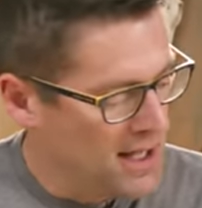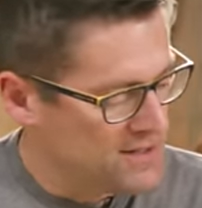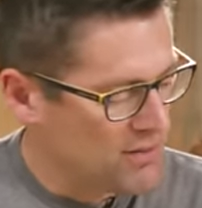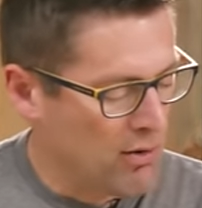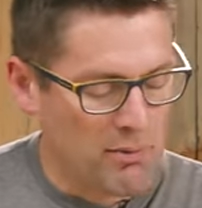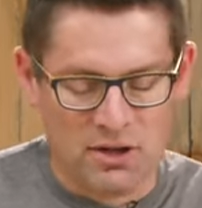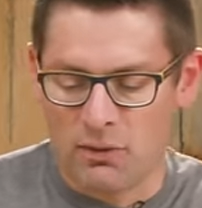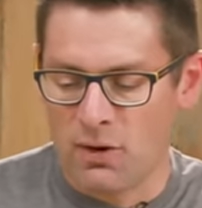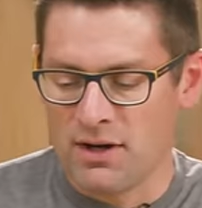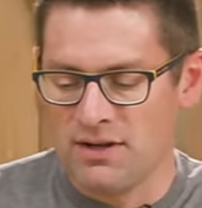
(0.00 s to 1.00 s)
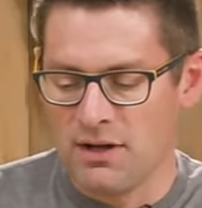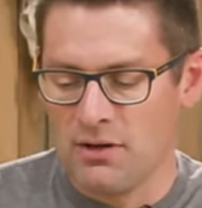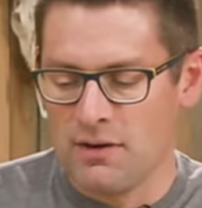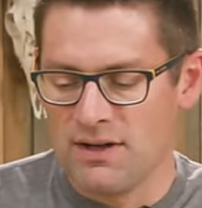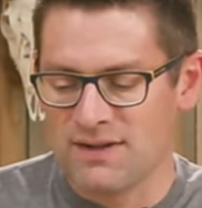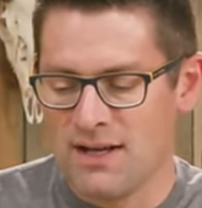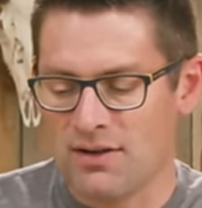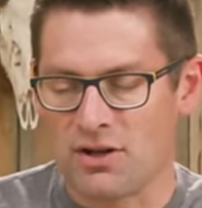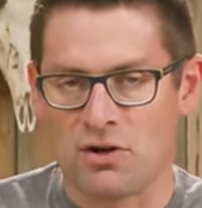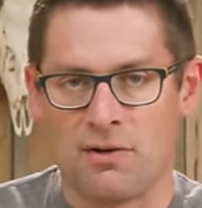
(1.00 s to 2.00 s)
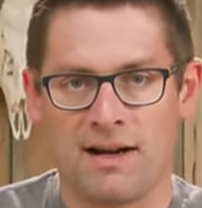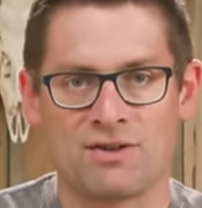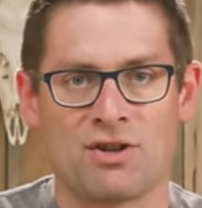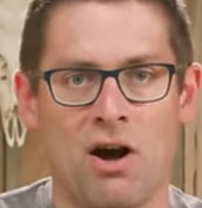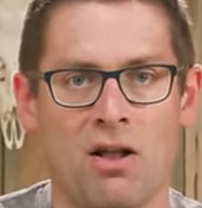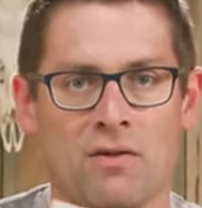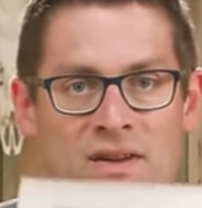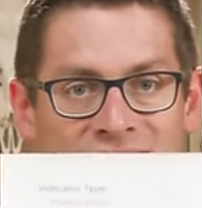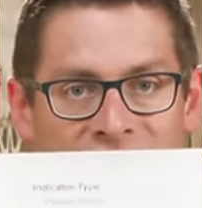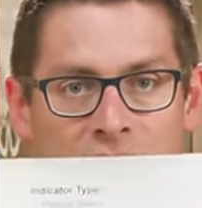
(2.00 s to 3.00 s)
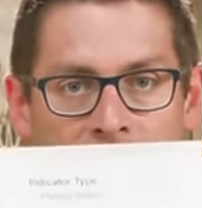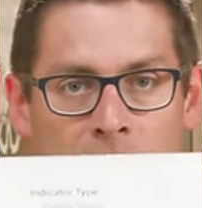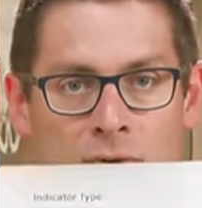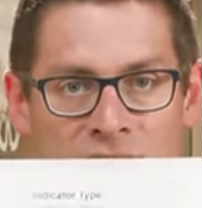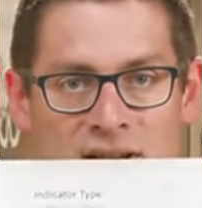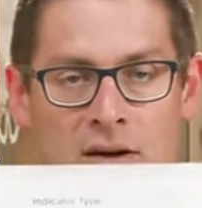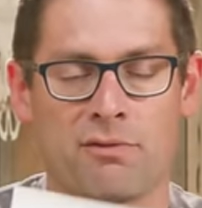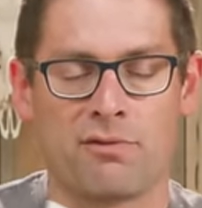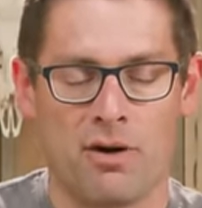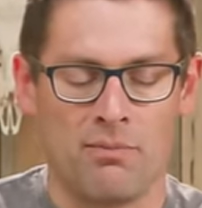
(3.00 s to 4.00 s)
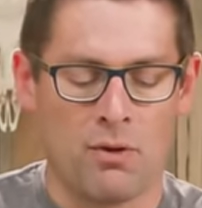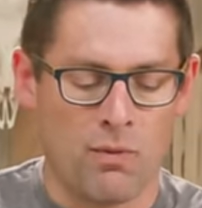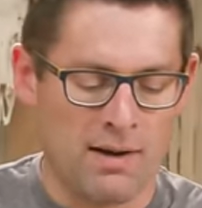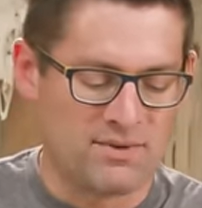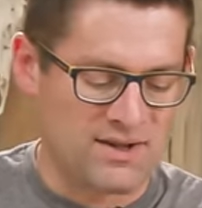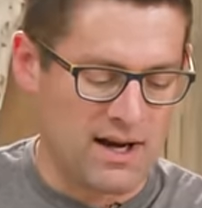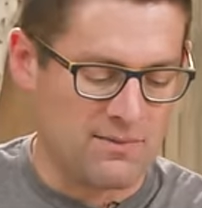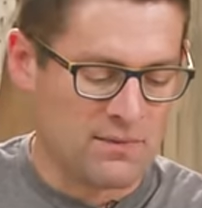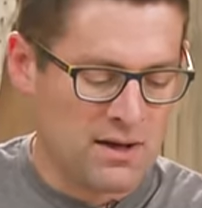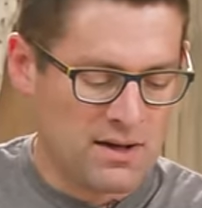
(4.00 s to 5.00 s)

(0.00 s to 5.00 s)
And so what we're gonna to want to to do is get the correct collar. This is a printout from the website.